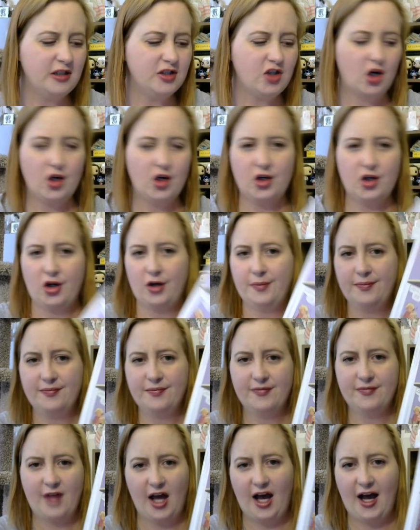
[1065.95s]
darker.
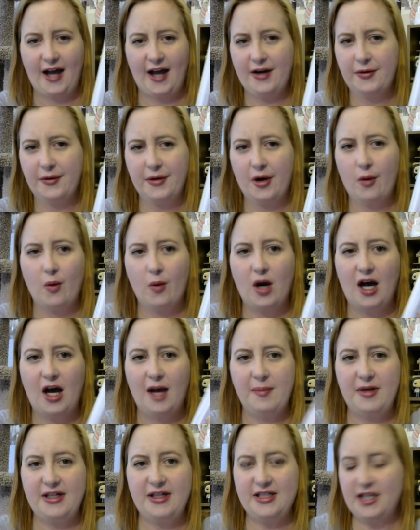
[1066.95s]
I don't know why,
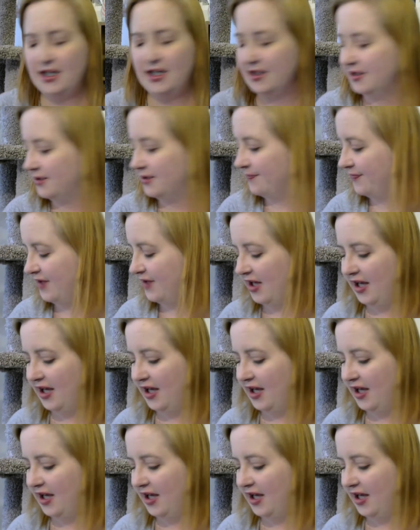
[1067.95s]
but it does.